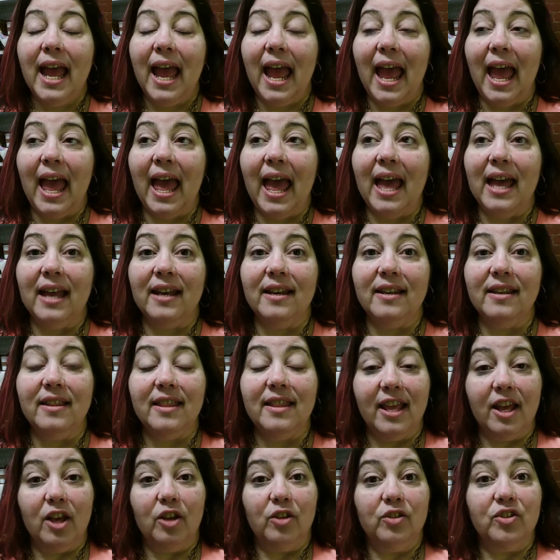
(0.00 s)
and
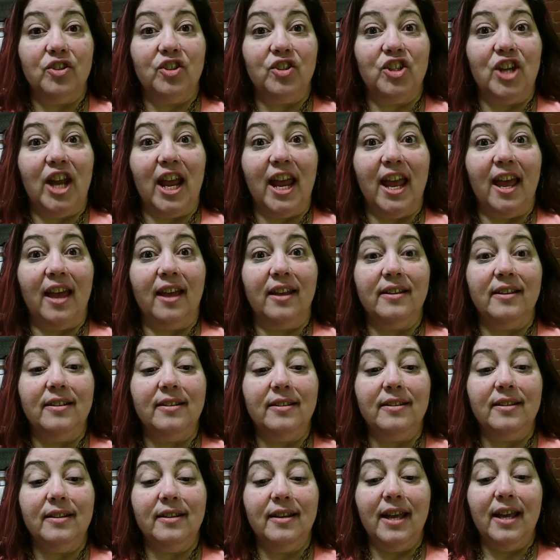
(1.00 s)
they'll
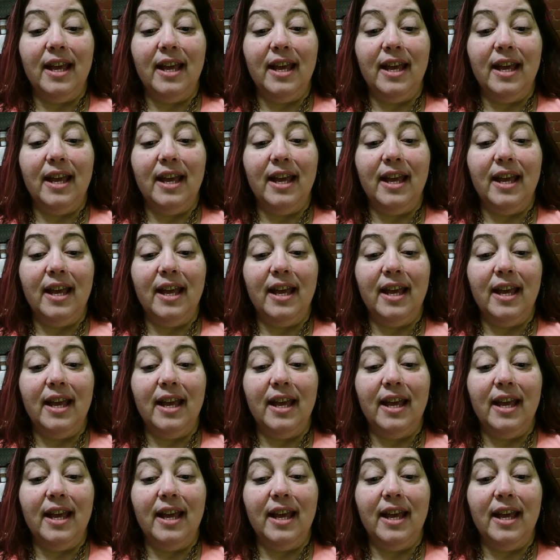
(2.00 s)
stand